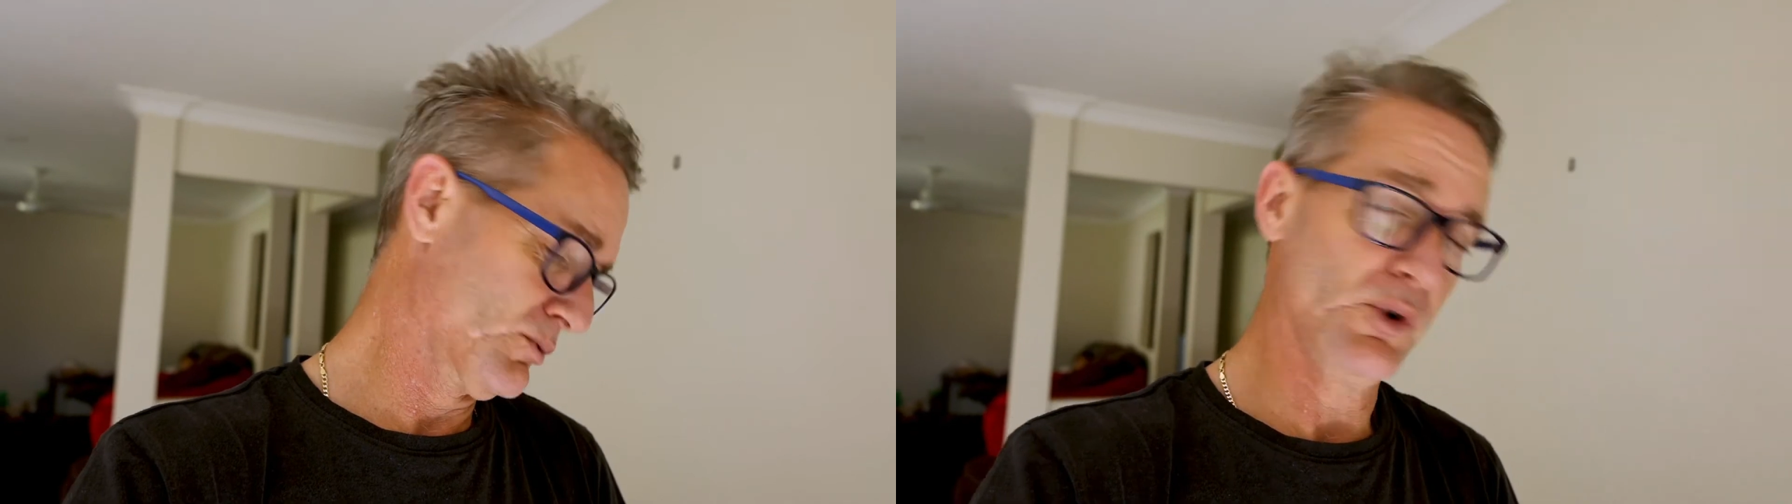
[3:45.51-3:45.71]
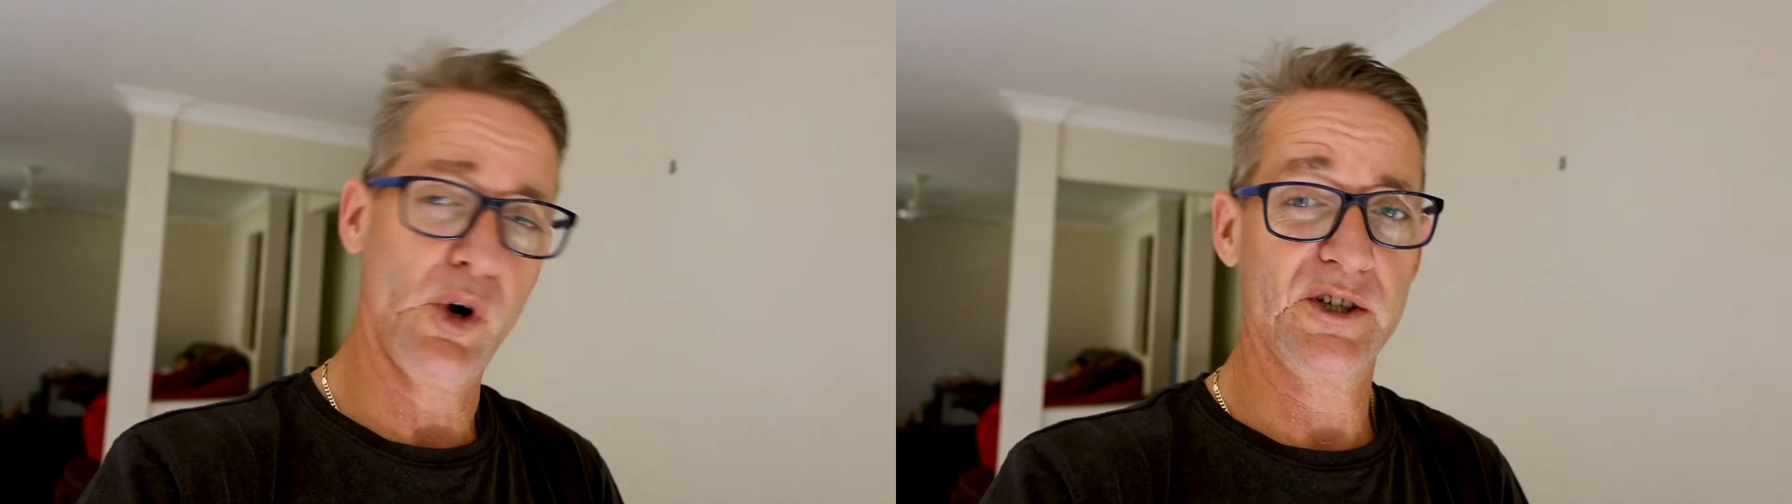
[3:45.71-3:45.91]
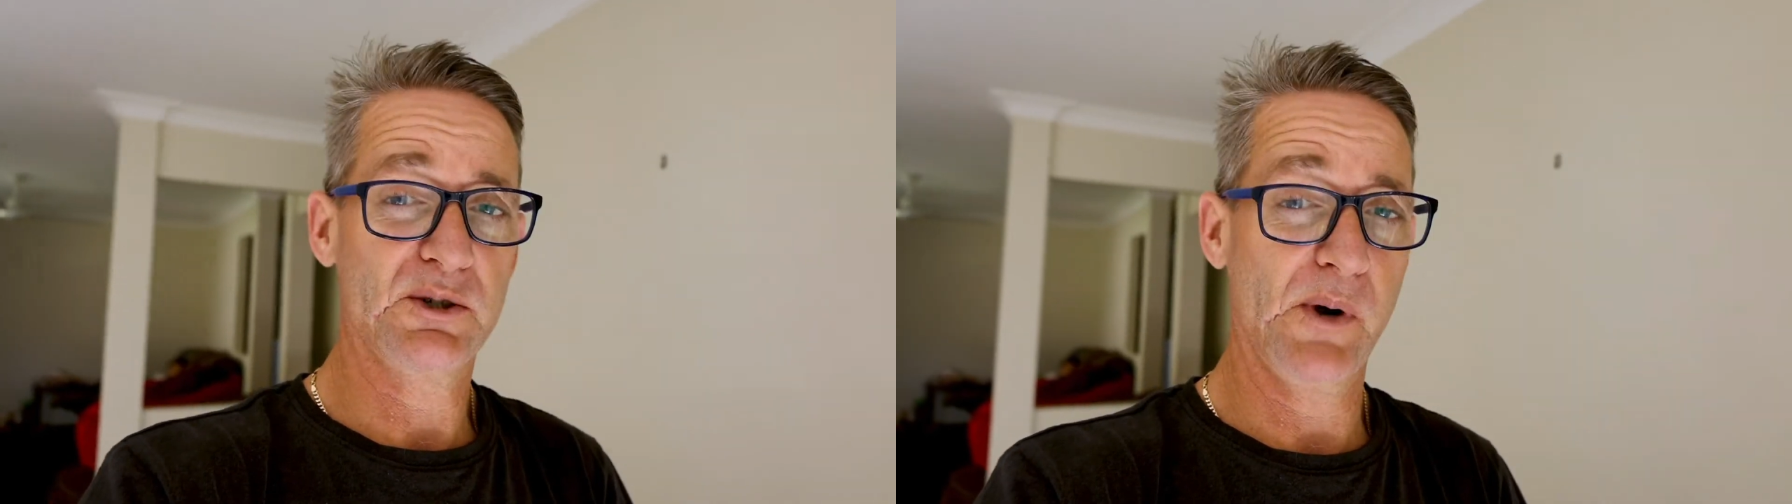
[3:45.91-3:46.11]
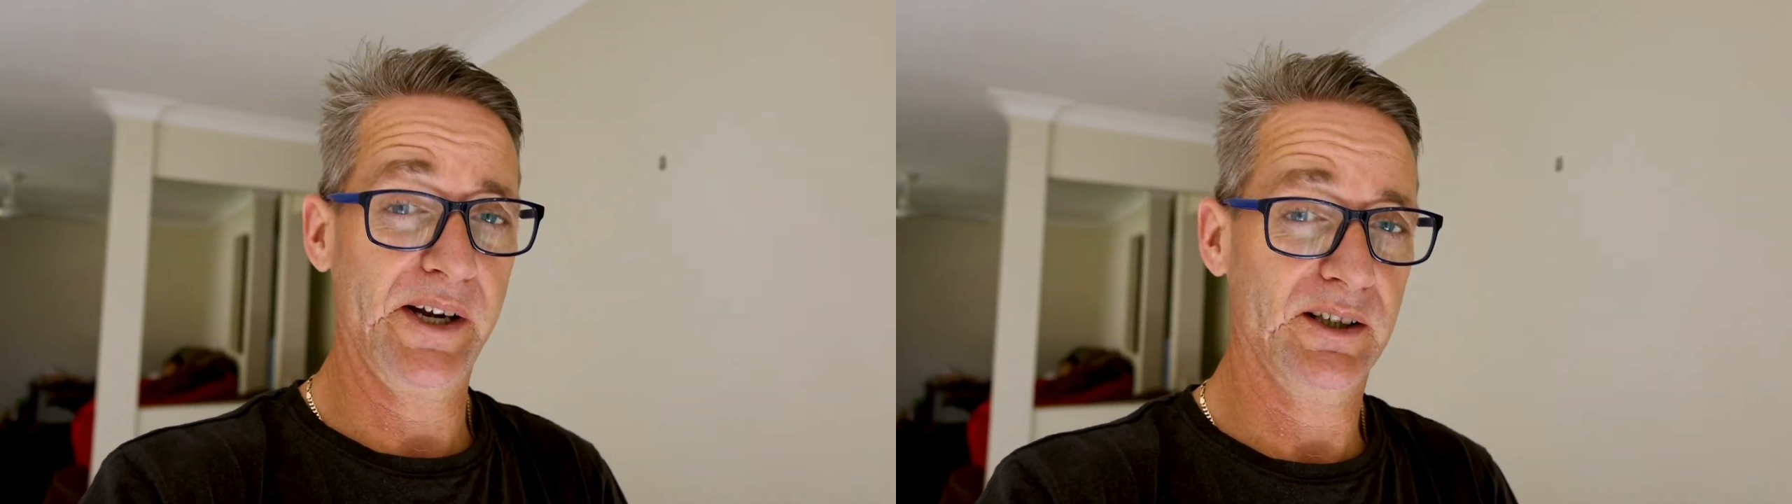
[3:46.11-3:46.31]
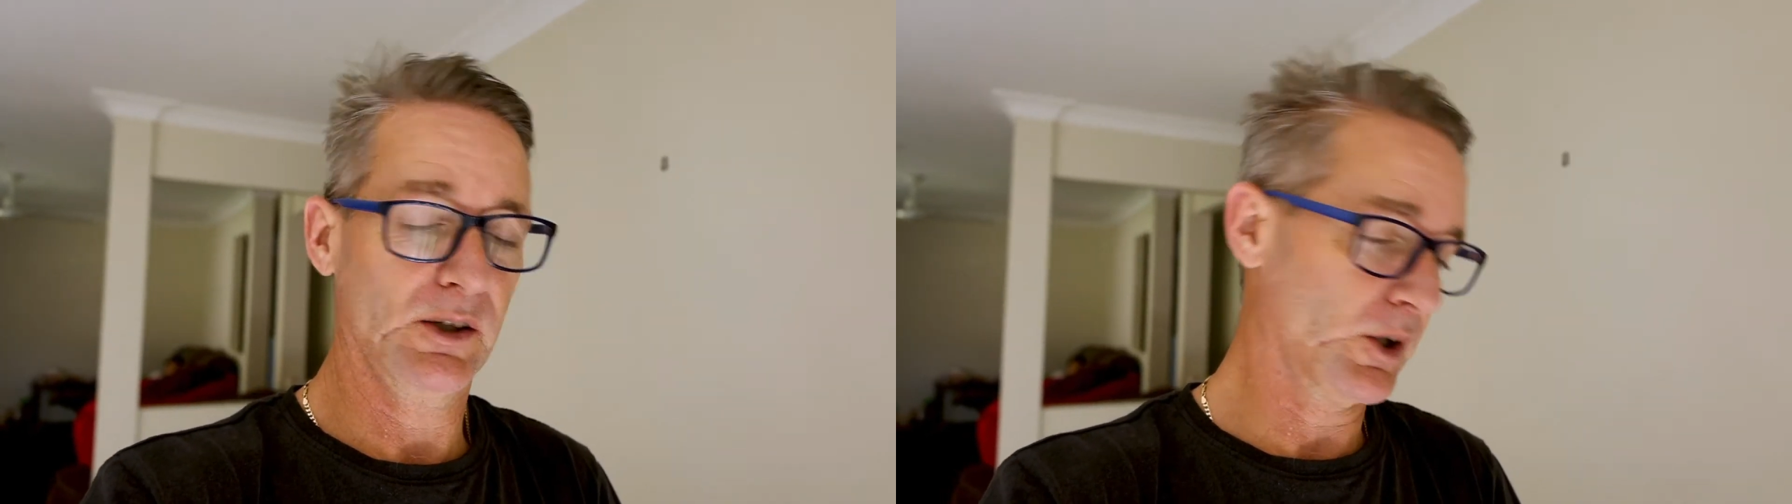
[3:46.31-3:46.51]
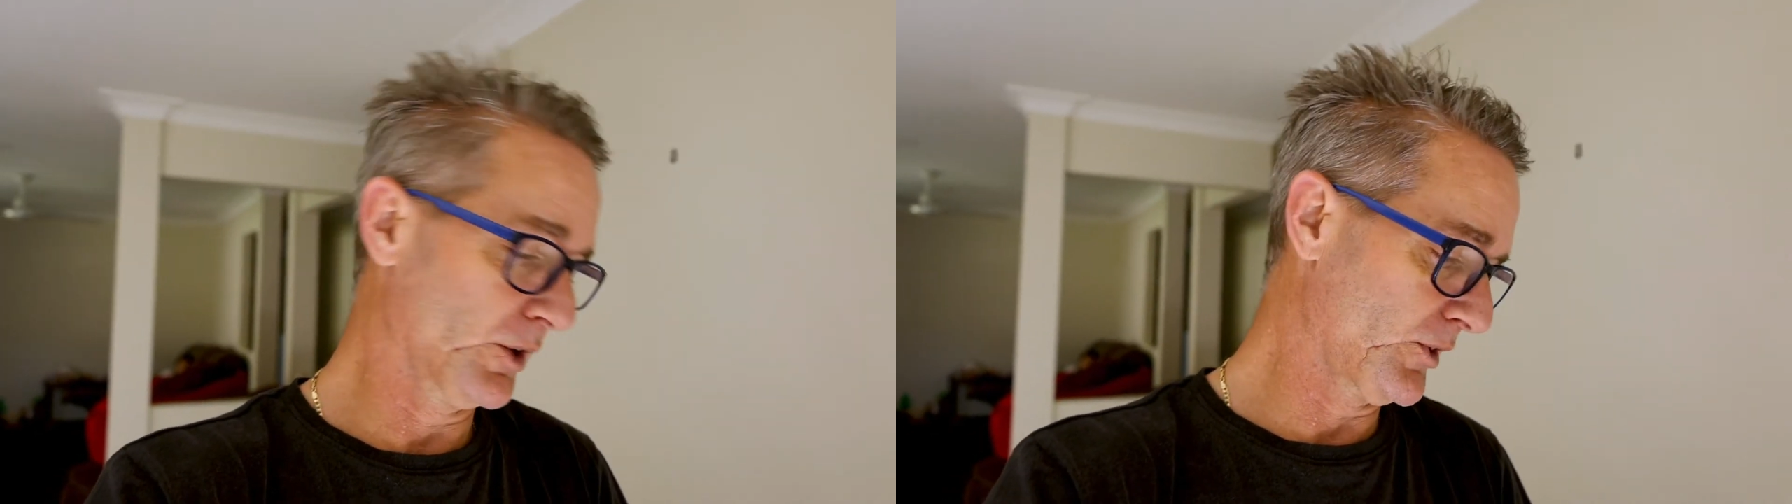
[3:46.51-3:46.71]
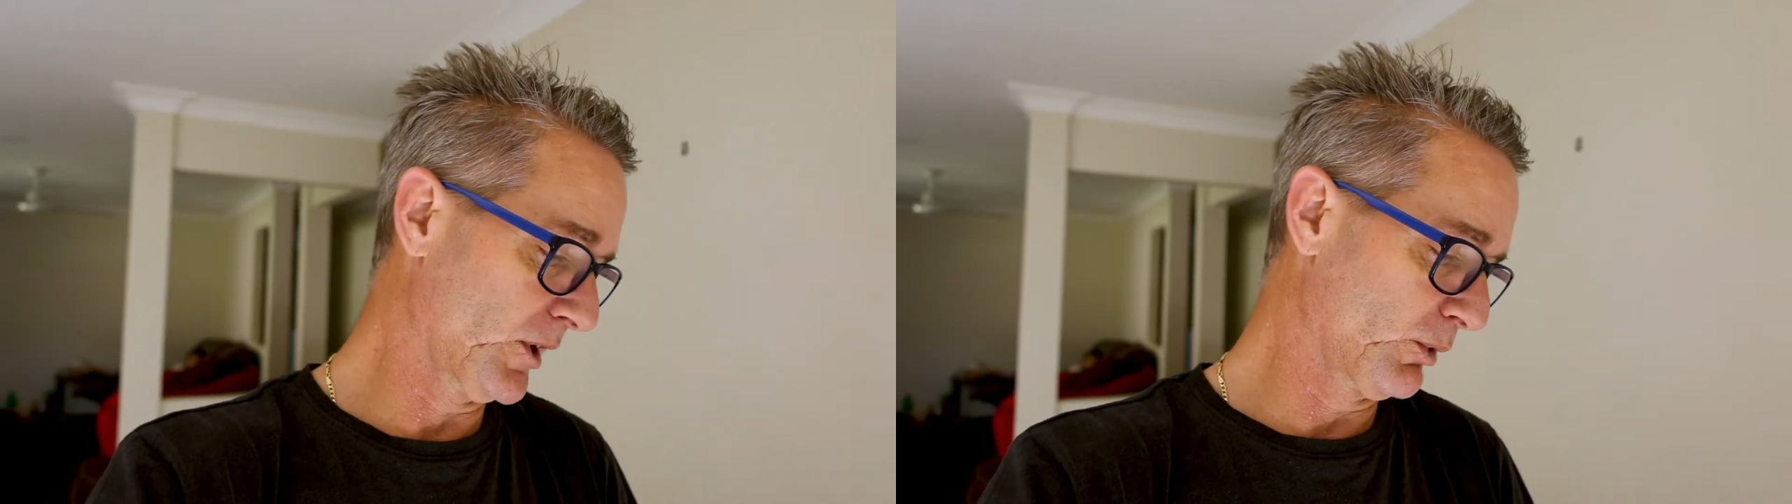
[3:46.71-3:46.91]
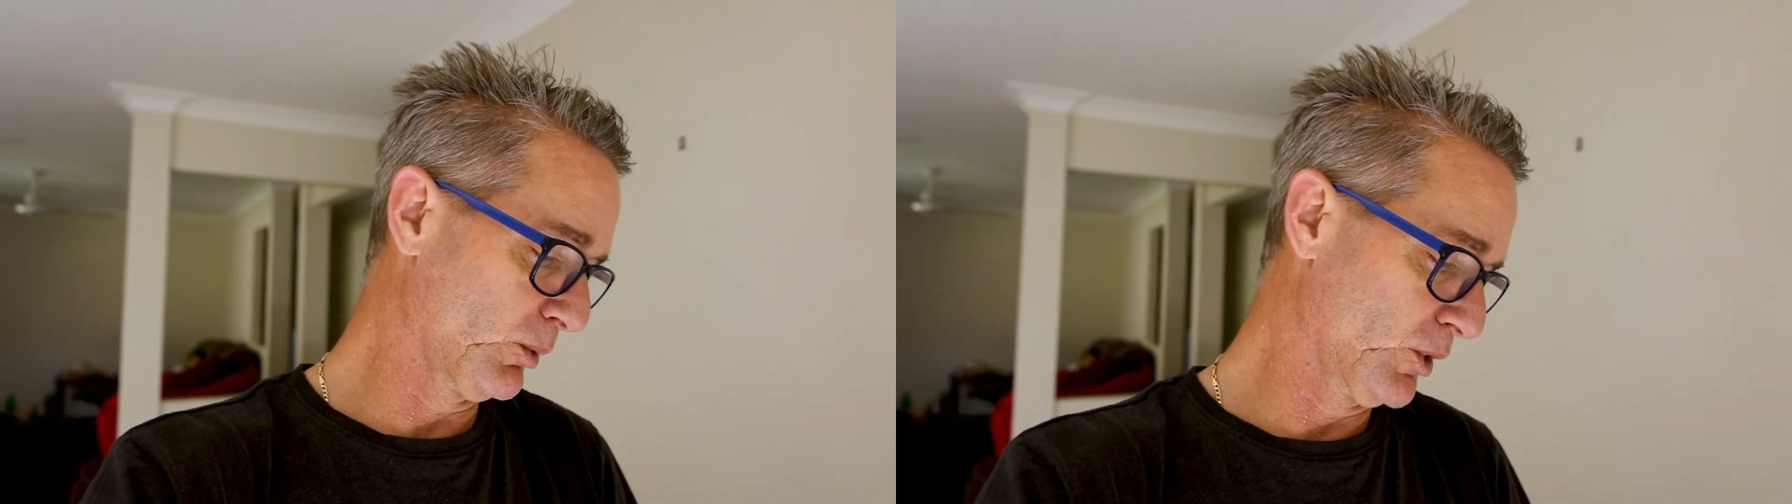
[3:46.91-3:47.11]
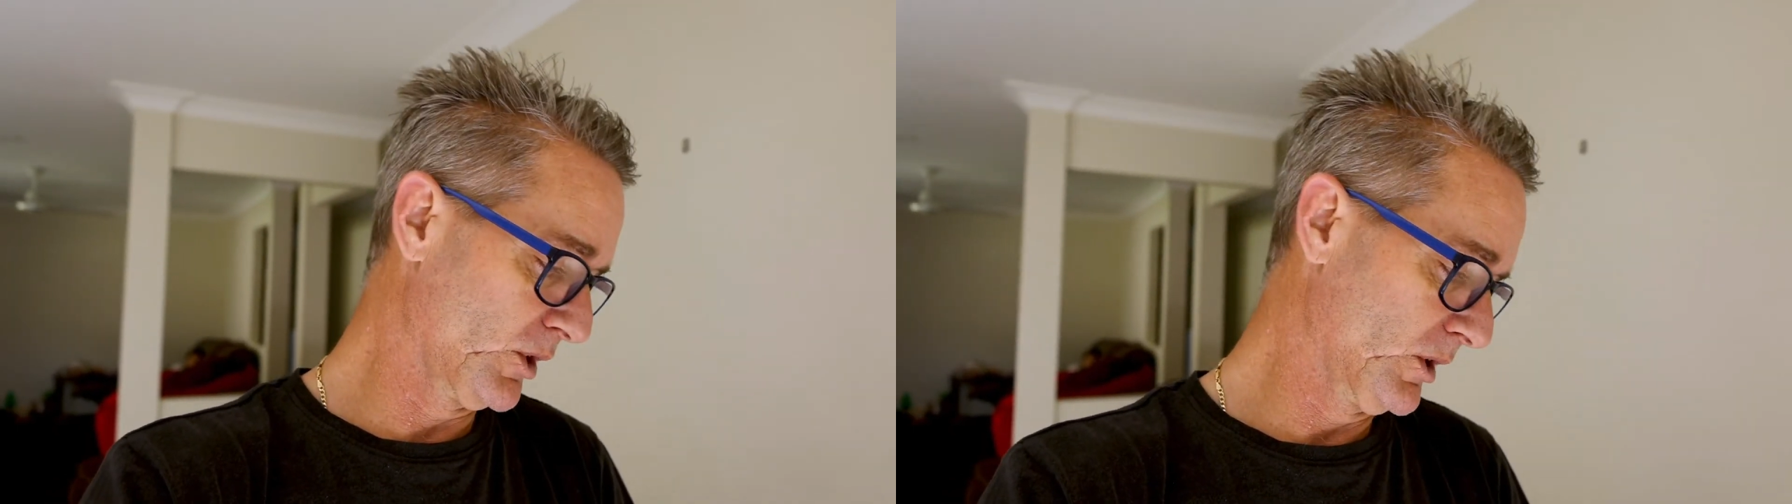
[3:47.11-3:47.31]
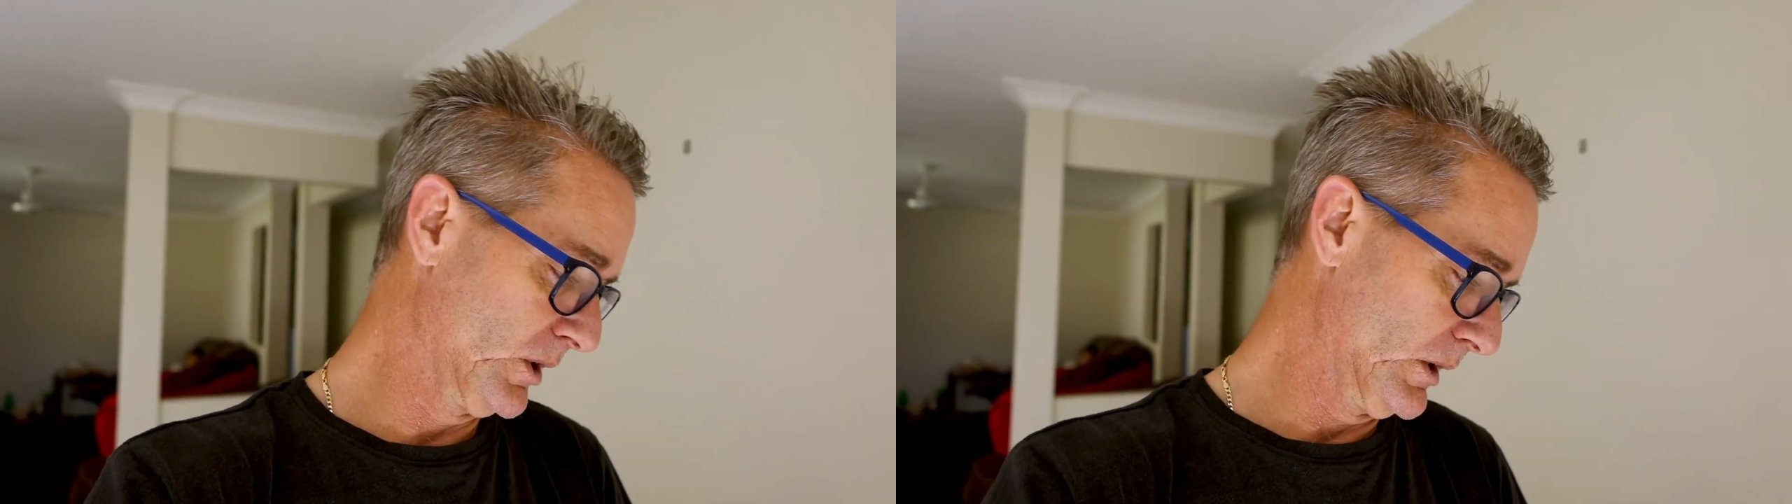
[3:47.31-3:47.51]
9:20, like I said we would.